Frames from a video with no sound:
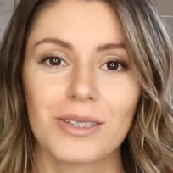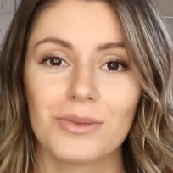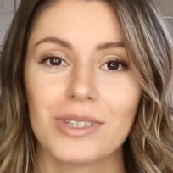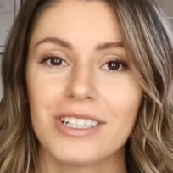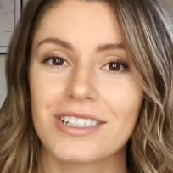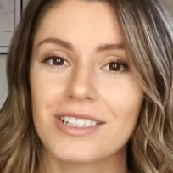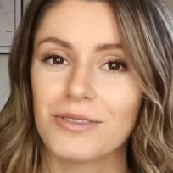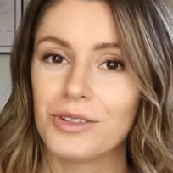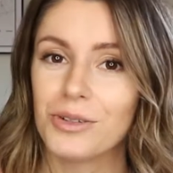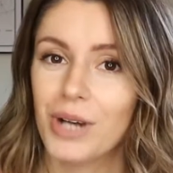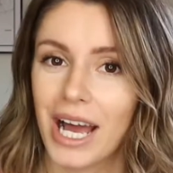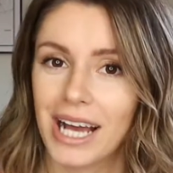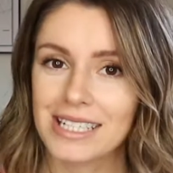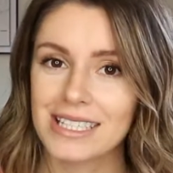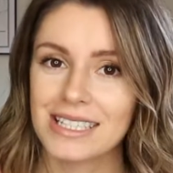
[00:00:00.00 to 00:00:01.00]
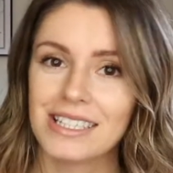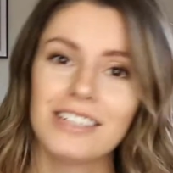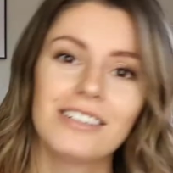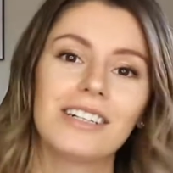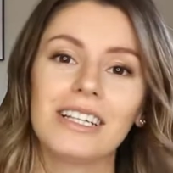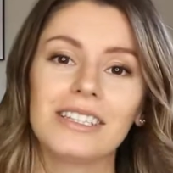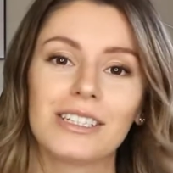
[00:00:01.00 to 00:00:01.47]
So there's a few hacks in
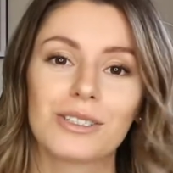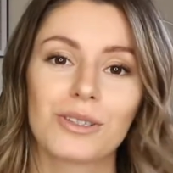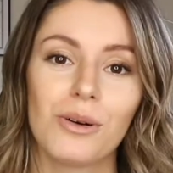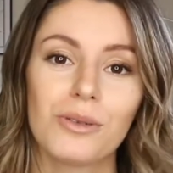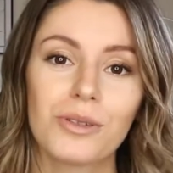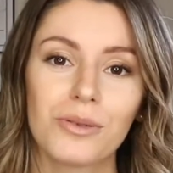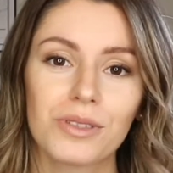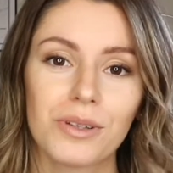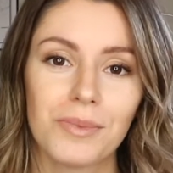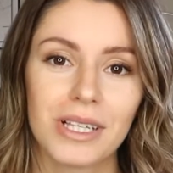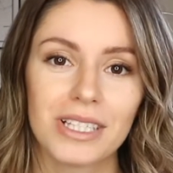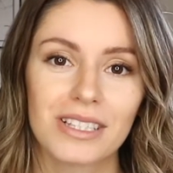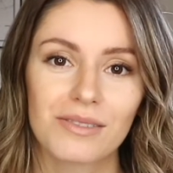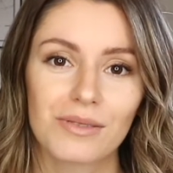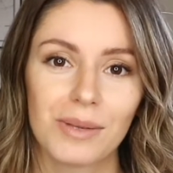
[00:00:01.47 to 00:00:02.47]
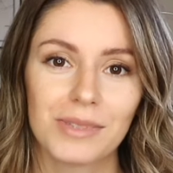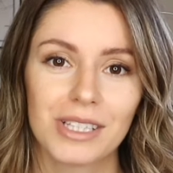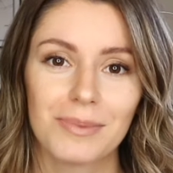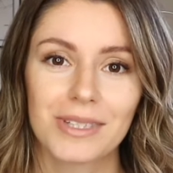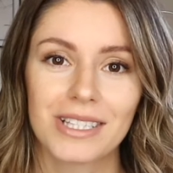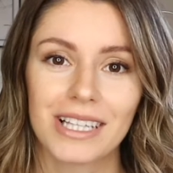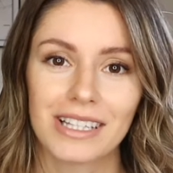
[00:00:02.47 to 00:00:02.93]
here, and there's also some Instagram
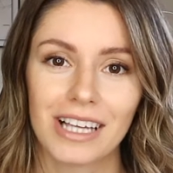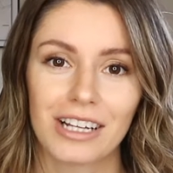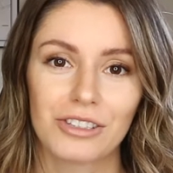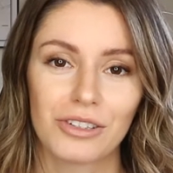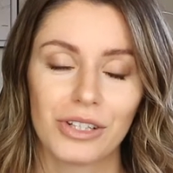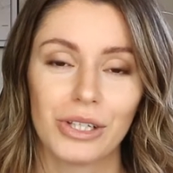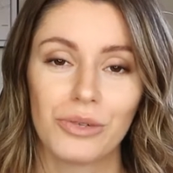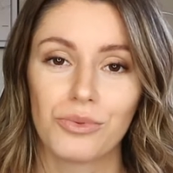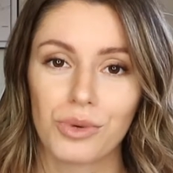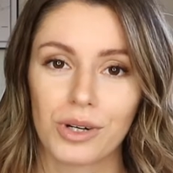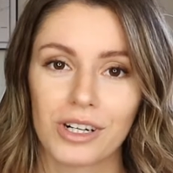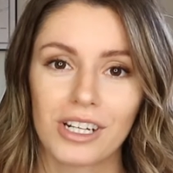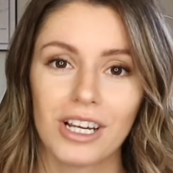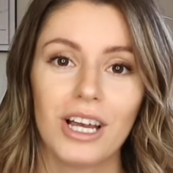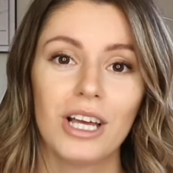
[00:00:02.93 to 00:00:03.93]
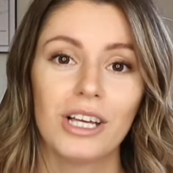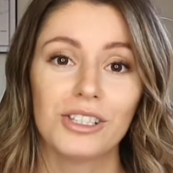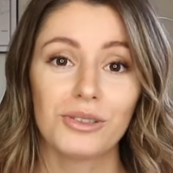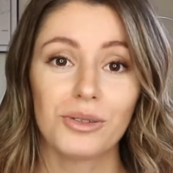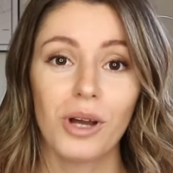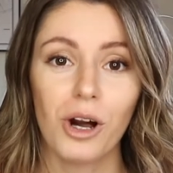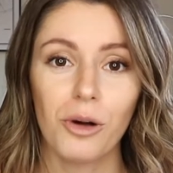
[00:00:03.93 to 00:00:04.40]
tips that actually work
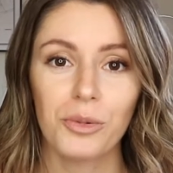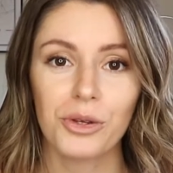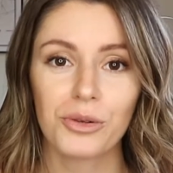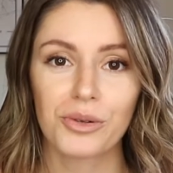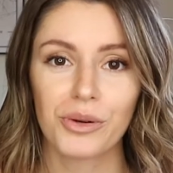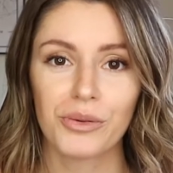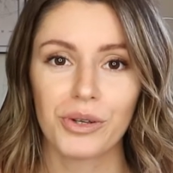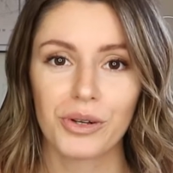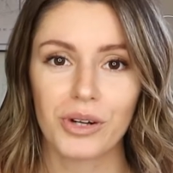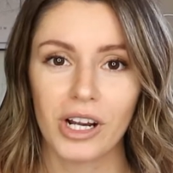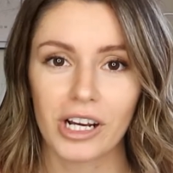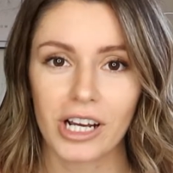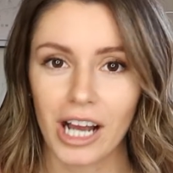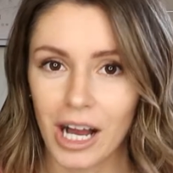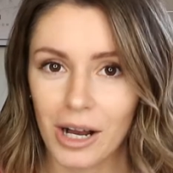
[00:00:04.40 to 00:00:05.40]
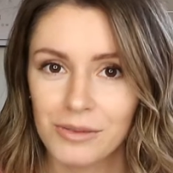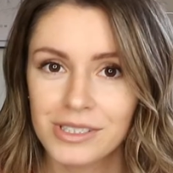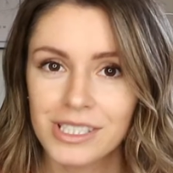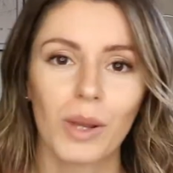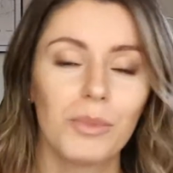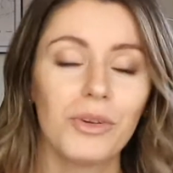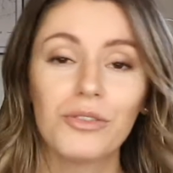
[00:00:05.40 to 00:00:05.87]
to help you grow your account.